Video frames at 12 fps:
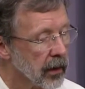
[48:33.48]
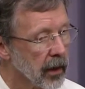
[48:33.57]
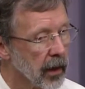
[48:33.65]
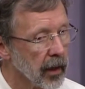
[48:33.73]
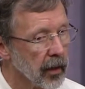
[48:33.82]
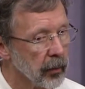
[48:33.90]

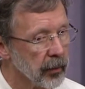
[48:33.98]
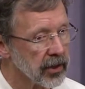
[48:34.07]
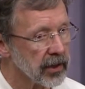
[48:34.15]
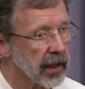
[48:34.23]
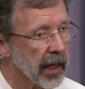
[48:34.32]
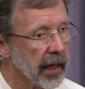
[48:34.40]
uh,
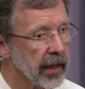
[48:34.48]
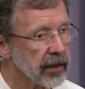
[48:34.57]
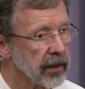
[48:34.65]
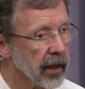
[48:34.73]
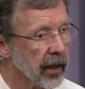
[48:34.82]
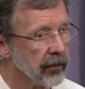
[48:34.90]

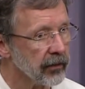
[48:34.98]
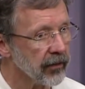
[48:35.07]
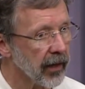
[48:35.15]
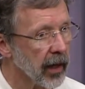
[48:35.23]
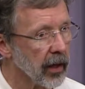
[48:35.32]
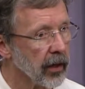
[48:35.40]
mistakes and
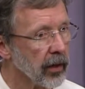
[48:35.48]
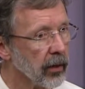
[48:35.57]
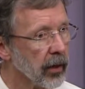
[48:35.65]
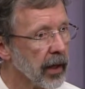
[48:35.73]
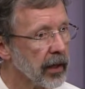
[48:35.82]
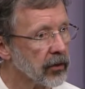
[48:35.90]

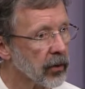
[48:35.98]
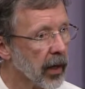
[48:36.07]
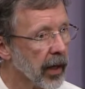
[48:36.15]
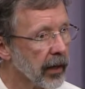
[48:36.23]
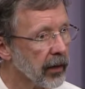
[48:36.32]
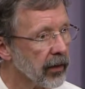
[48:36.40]
failure and
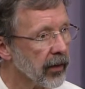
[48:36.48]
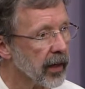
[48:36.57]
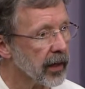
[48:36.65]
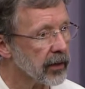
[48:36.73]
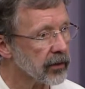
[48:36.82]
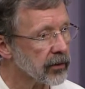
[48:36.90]
trying
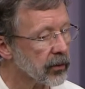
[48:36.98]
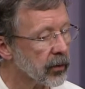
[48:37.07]
things